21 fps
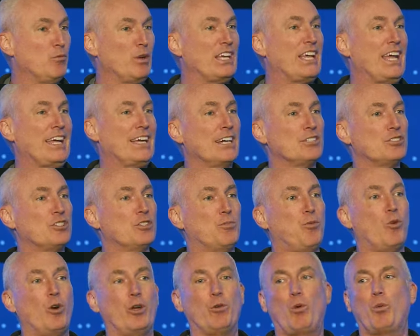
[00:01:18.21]
We, it got to the
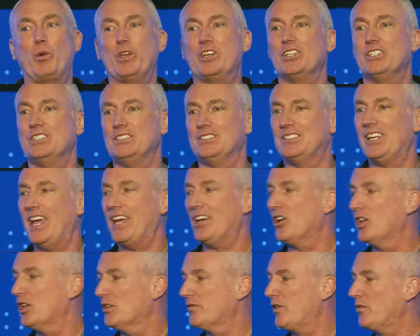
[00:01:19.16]
point where we couldn't
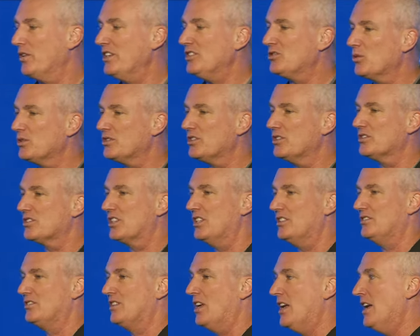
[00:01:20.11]
take all of our resources
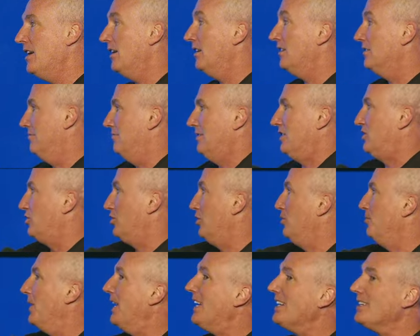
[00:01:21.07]
because it's
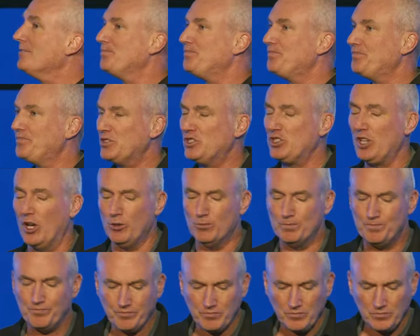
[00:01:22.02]
too big. So
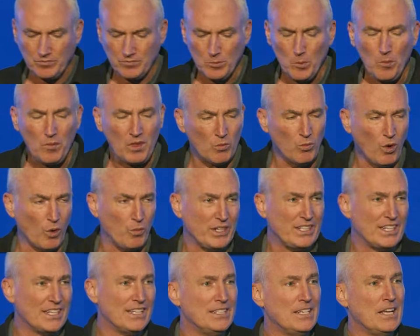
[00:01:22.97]
what we
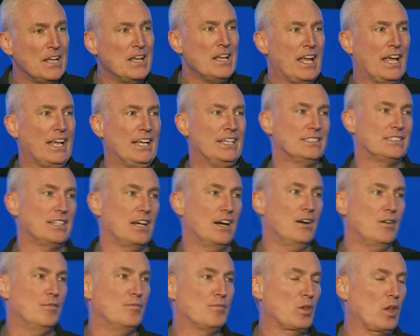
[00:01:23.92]
did is
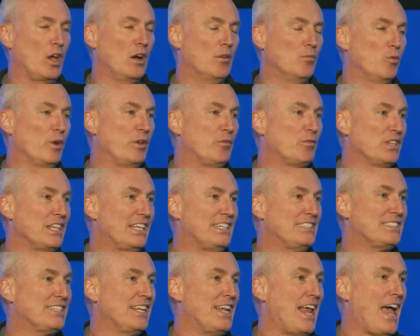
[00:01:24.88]
um, um, we
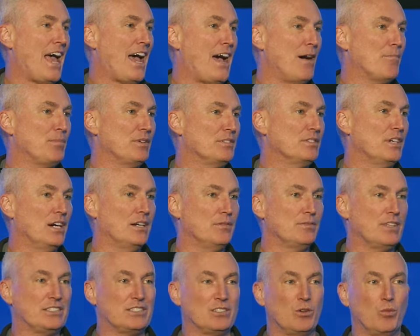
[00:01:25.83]
released an app um,
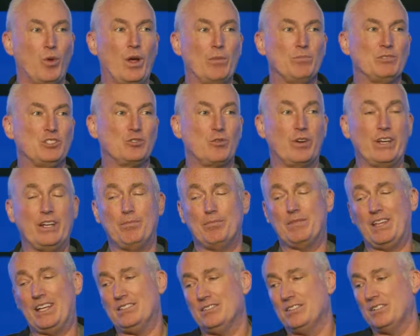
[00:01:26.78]
that's a web stream
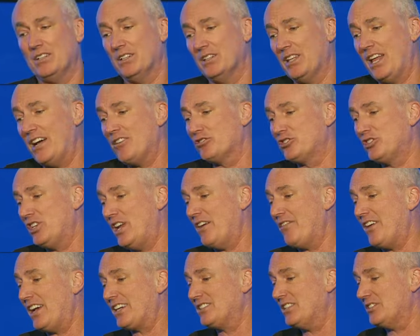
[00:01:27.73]
that allows you to
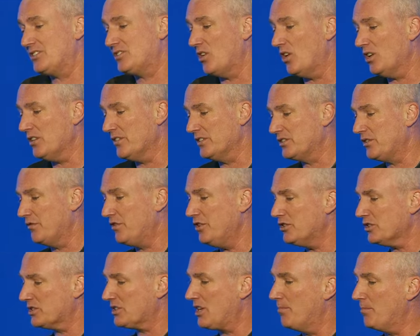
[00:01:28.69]
have access to all of it. So if you
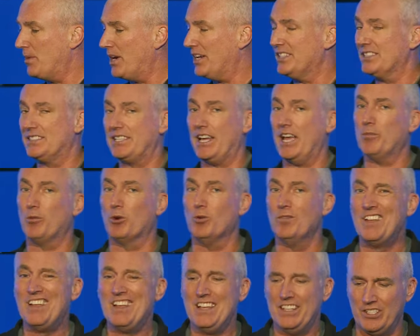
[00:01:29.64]
just come by the table,
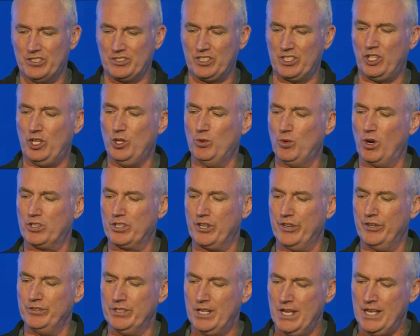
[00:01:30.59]
there's a QR
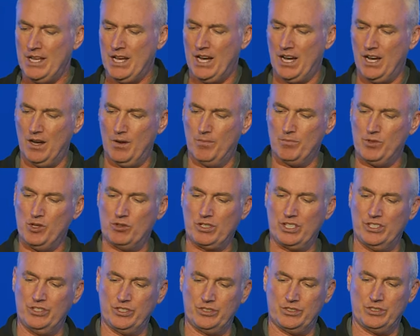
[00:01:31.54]
code. Um, you
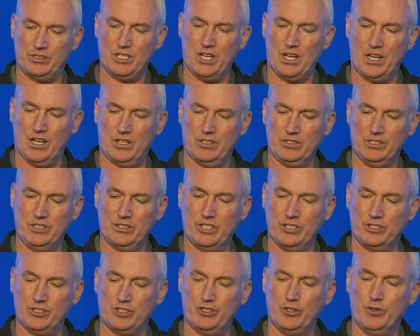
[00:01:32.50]
can just uh, you can
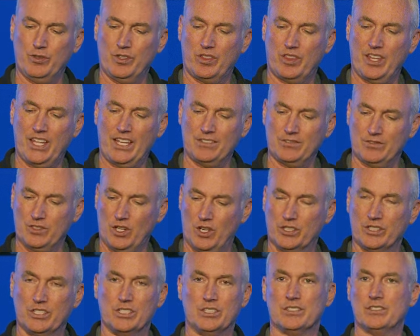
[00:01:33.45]
just do the thing
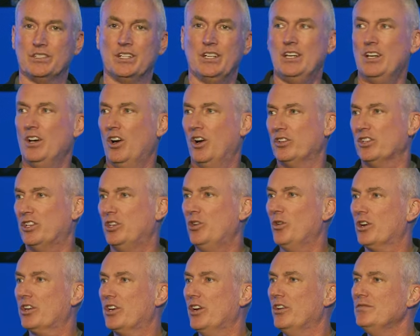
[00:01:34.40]
on the on the
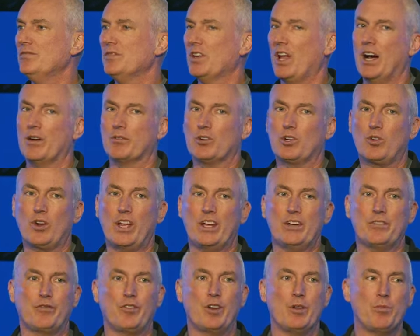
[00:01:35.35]
QR code, um, create
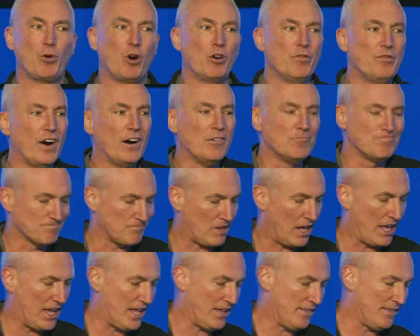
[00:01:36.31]
a free profile,
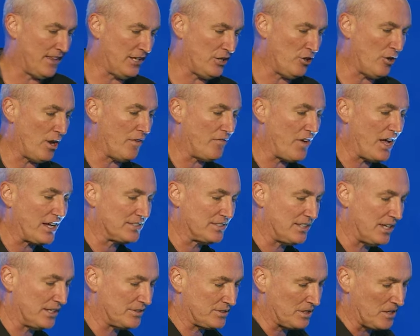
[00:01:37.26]
and then you'd have
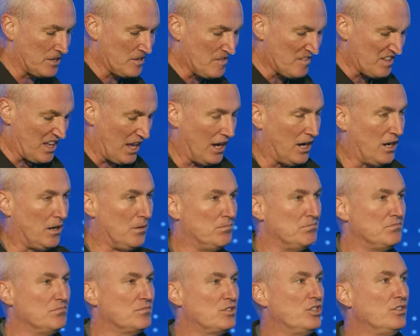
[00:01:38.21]
access
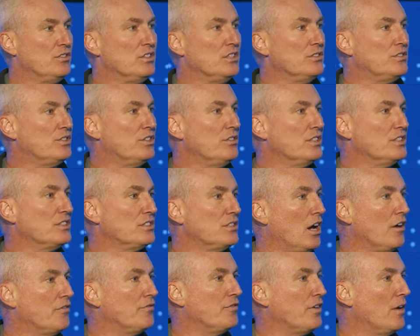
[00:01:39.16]
um, to the to the
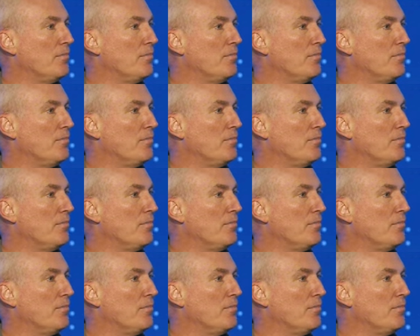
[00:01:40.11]
stuff.